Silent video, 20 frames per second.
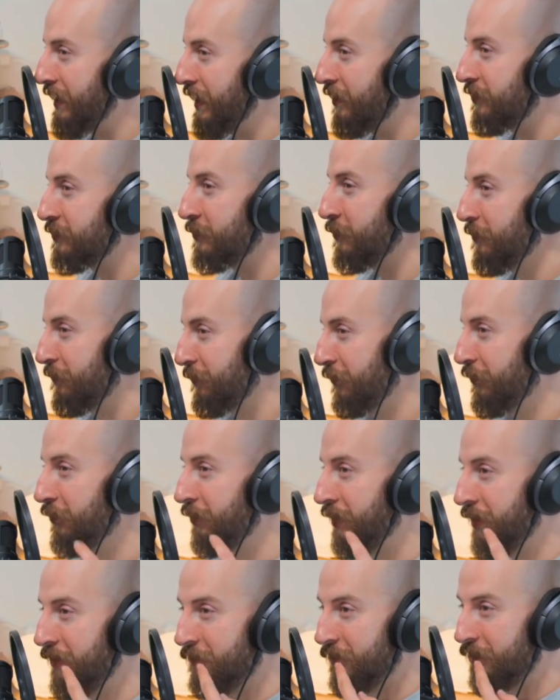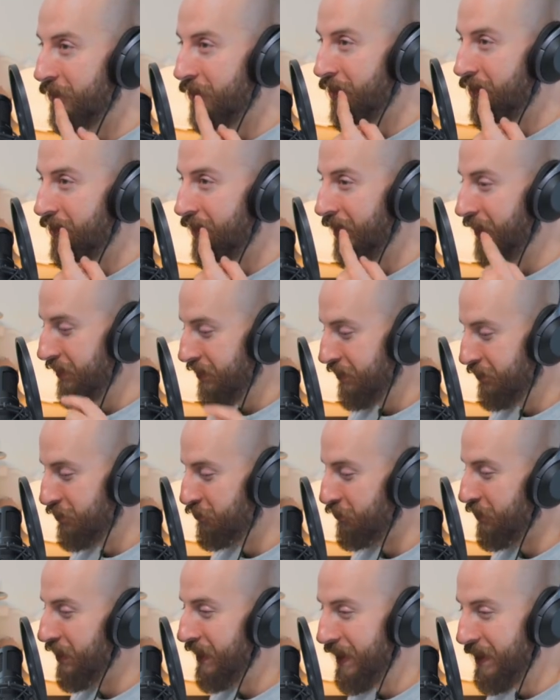now it's only for looking, with like the
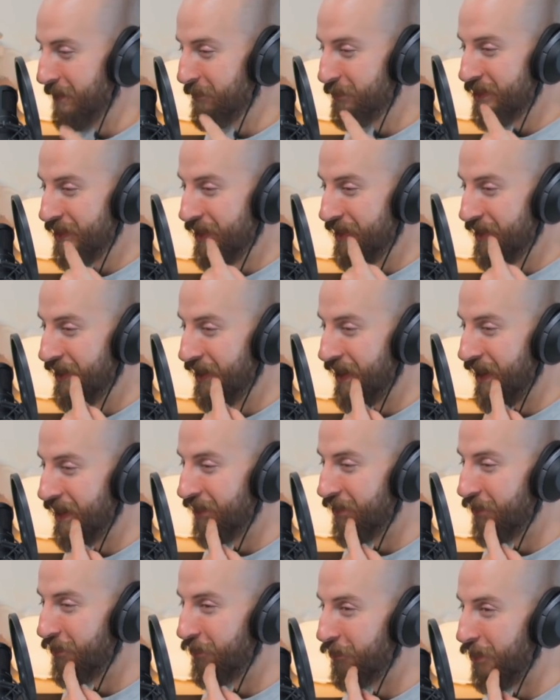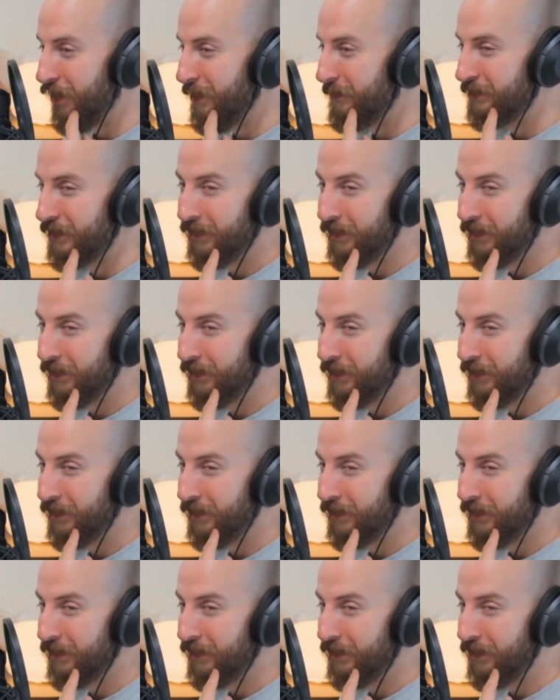tray empty and you got little crumbs.